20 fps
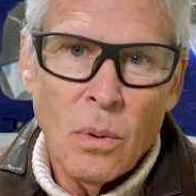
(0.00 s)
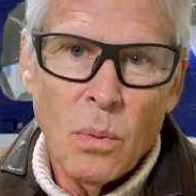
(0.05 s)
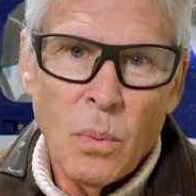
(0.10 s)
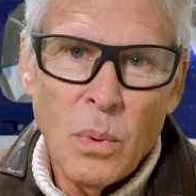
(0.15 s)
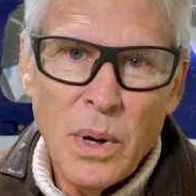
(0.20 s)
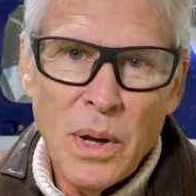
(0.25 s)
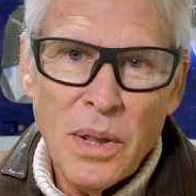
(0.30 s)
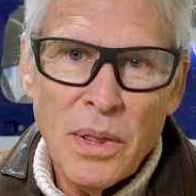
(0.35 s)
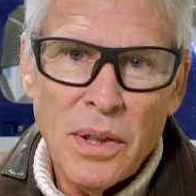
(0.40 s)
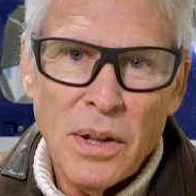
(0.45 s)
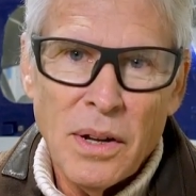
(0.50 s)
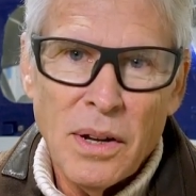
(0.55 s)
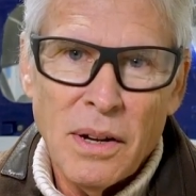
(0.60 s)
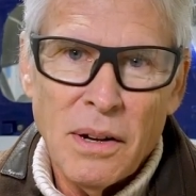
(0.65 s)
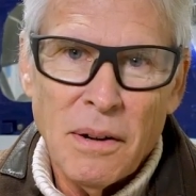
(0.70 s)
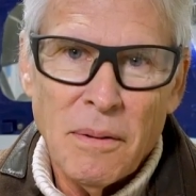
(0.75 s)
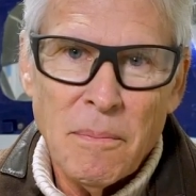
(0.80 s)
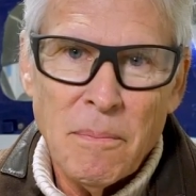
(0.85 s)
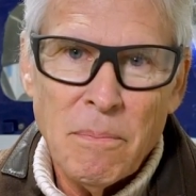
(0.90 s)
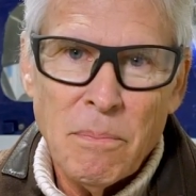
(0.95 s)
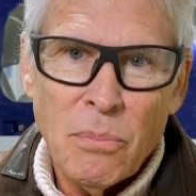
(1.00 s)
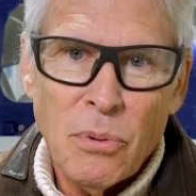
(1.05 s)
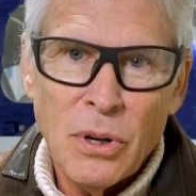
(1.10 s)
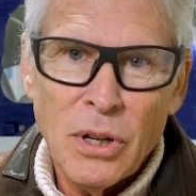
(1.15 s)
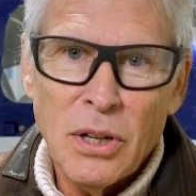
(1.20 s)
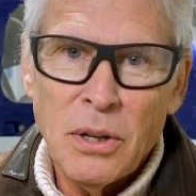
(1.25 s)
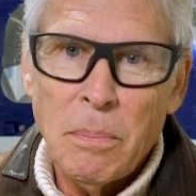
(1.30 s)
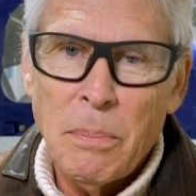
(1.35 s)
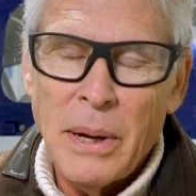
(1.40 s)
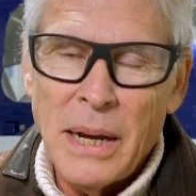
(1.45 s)
with a
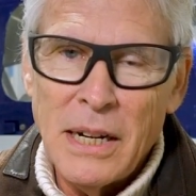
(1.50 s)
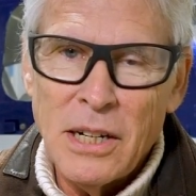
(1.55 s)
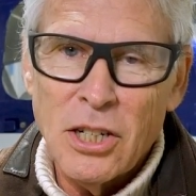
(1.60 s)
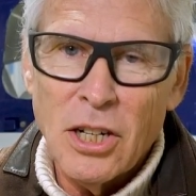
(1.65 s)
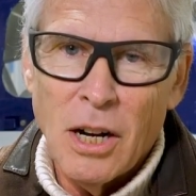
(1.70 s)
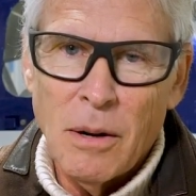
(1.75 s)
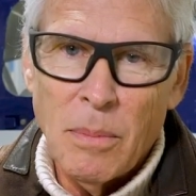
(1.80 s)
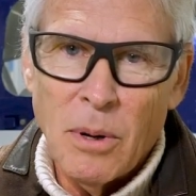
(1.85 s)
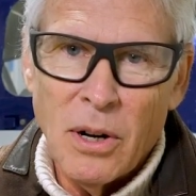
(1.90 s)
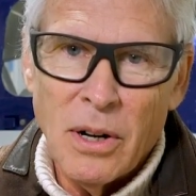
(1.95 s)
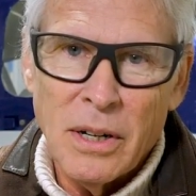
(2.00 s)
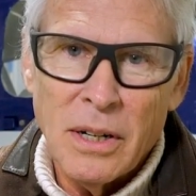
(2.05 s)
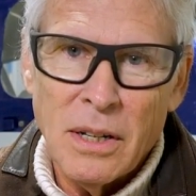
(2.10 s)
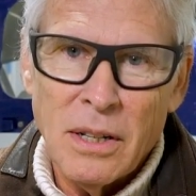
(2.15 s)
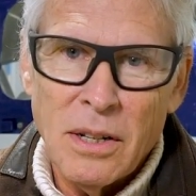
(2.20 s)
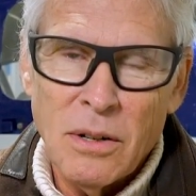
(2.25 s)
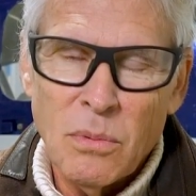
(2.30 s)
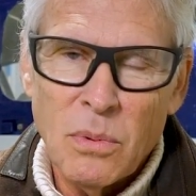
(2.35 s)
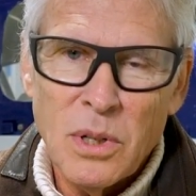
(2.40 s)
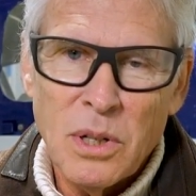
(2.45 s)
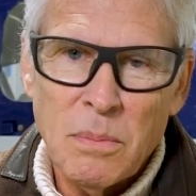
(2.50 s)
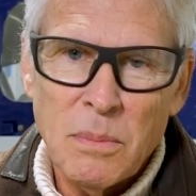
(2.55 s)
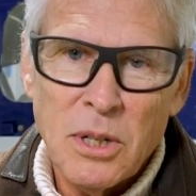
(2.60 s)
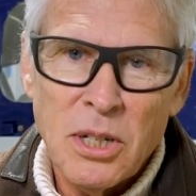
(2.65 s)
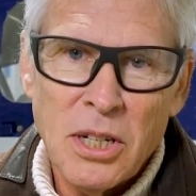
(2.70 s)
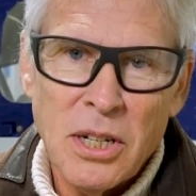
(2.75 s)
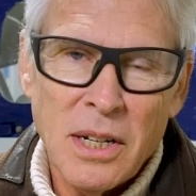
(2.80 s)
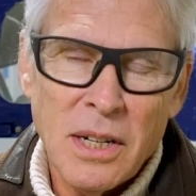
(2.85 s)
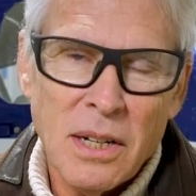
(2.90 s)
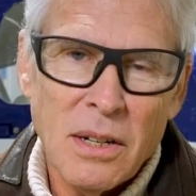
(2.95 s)
pretty good paint job on it that was
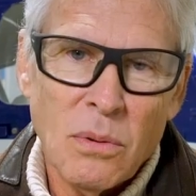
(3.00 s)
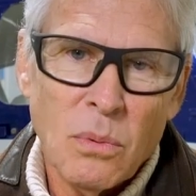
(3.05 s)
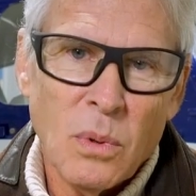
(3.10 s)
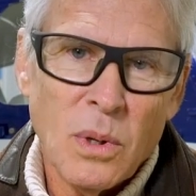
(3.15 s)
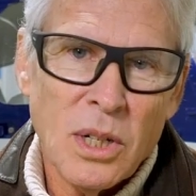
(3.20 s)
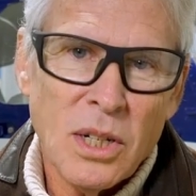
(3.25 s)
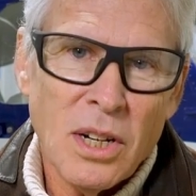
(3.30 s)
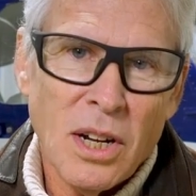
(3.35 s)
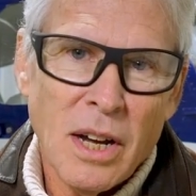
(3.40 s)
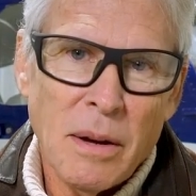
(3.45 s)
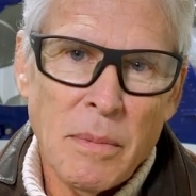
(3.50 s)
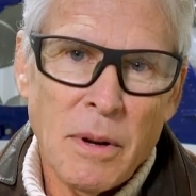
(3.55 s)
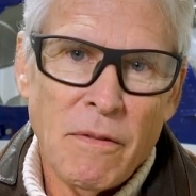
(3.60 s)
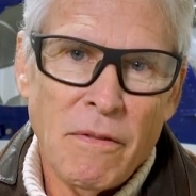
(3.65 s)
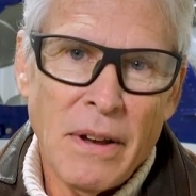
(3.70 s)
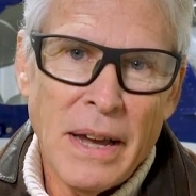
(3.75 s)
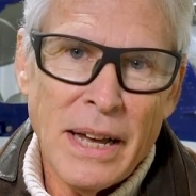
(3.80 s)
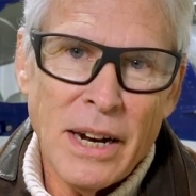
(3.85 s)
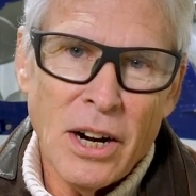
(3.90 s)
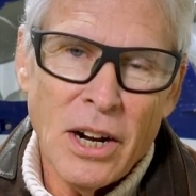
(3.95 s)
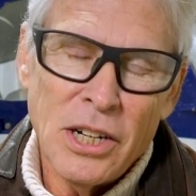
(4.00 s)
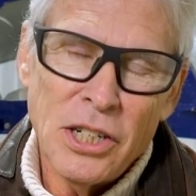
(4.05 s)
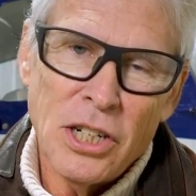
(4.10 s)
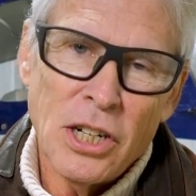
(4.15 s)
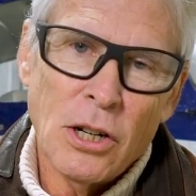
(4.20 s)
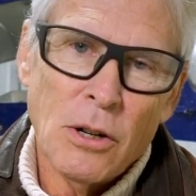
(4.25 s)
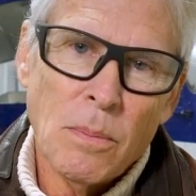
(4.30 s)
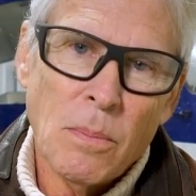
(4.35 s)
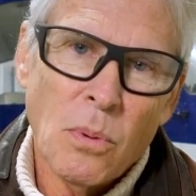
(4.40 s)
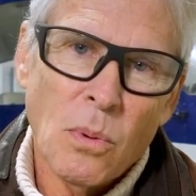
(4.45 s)
mistaken one time at Van
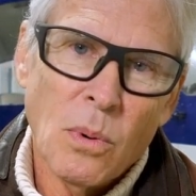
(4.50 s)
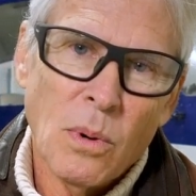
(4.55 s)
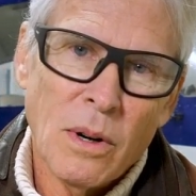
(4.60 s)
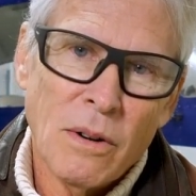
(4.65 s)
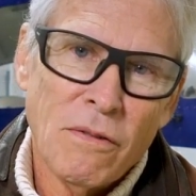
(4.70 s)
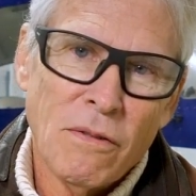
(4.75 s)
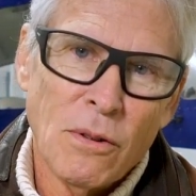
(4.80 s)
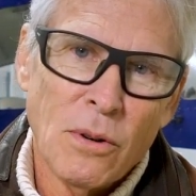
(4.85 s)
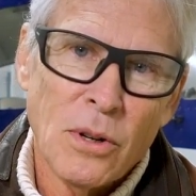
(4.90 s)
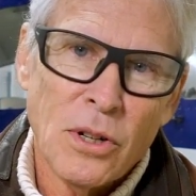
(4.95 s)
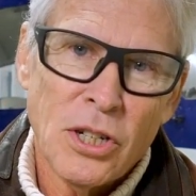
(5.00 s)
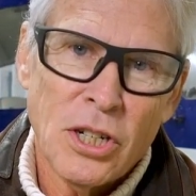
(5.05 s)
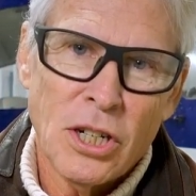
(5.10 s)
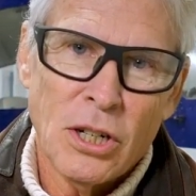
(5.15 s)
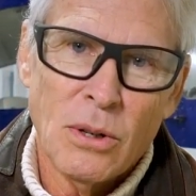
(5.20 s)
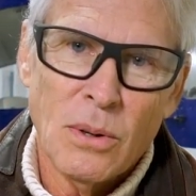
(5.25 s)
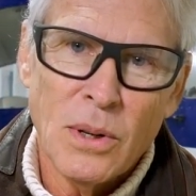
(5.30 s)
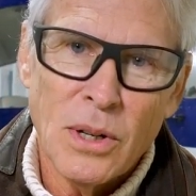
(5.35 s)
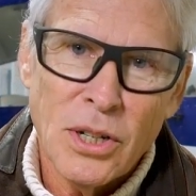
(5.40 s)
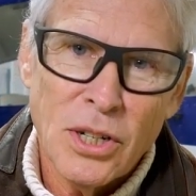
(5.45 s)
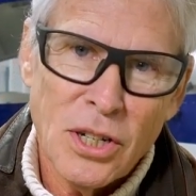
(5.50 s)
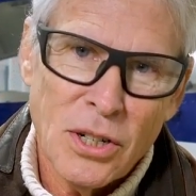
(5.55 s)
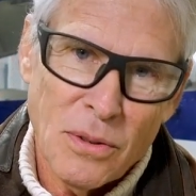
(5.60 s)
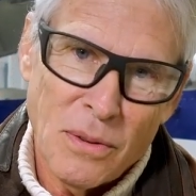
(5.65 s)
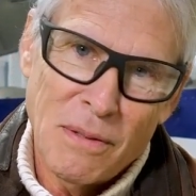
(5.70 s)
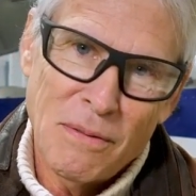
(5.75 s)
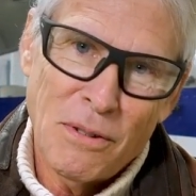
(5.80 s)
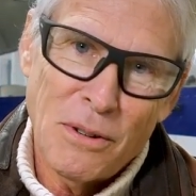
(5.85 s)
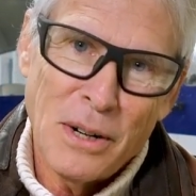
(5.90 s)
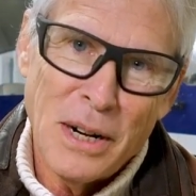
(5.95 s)
Nuys Airport for a Cirrus,
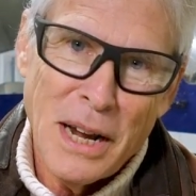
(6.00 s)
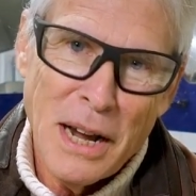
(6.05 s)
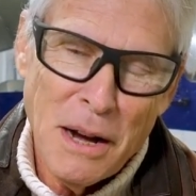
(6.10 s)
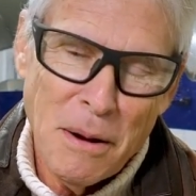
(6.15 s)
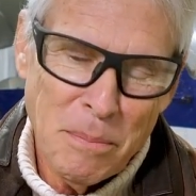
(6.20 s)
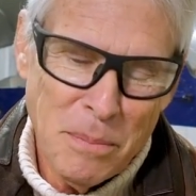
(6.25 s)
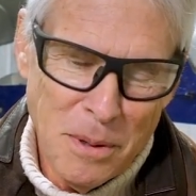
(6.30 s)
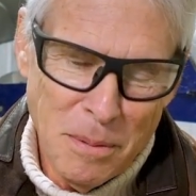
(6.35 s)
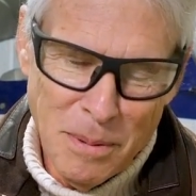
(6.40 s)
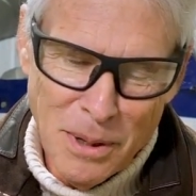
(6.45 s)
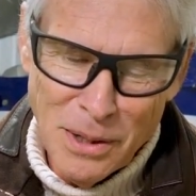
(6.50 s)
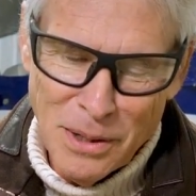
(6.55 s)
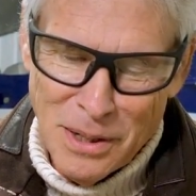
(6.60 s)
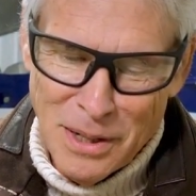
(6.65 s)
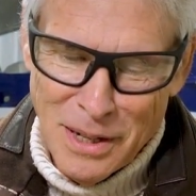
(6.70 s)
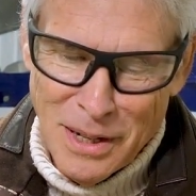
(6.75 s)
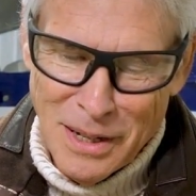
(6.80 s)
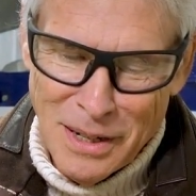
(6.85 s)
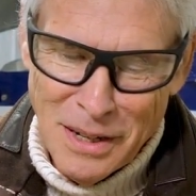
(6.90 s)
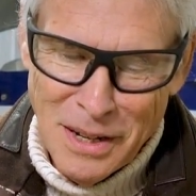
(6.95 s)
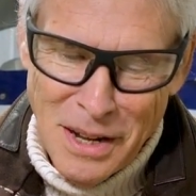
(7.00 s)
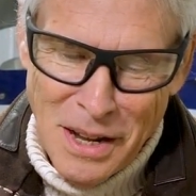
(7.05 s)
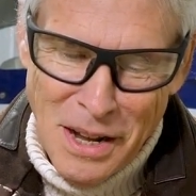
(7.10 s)
so I'm very happy about that.